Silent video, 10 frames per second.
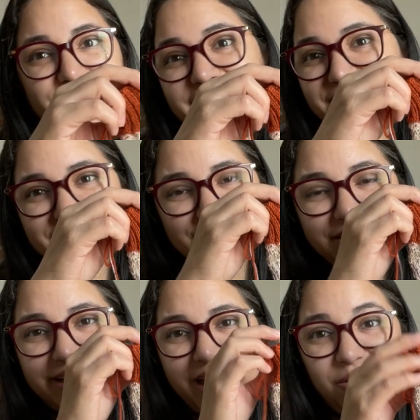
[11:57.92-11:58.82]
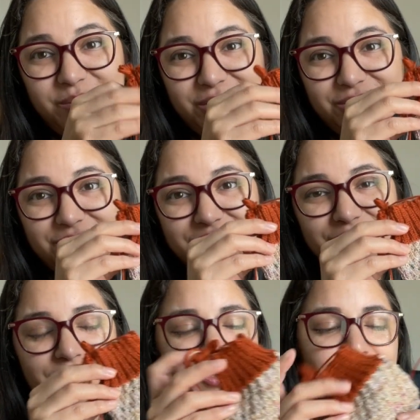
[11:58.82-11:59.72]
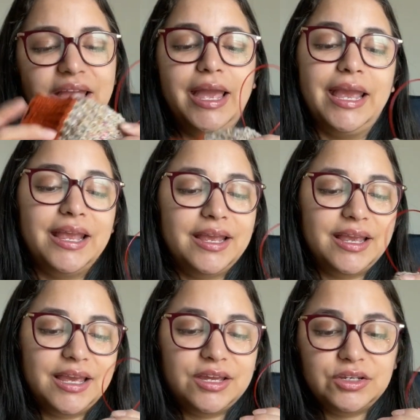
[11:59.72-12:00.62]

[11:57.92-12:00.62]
Just look how beautiful. And